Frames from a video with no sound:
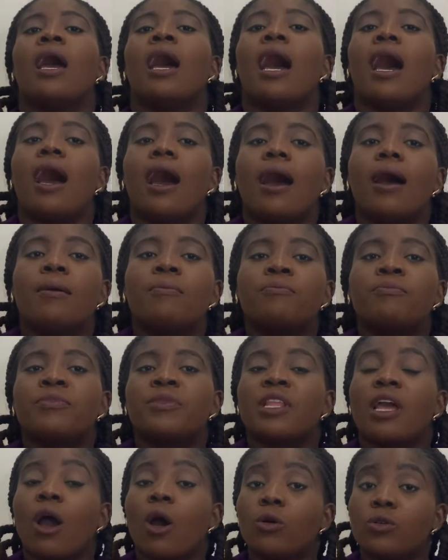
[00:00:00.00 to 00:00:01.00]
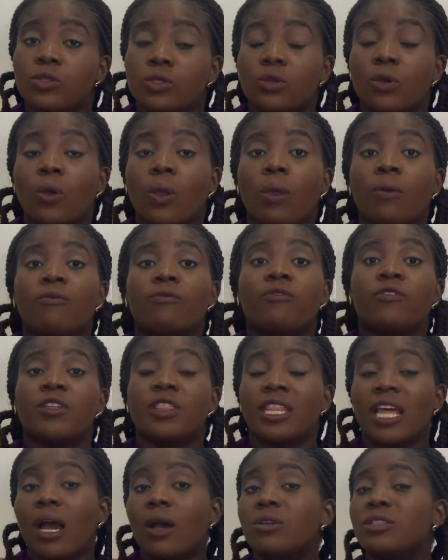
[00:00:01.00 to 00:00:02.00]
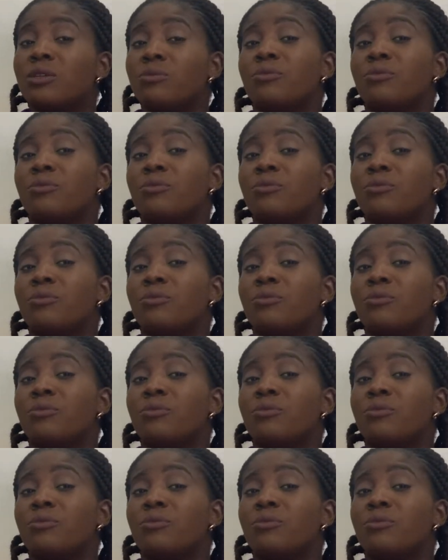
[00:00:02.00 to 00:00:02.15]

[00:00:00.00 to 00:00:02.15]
Also, for now, the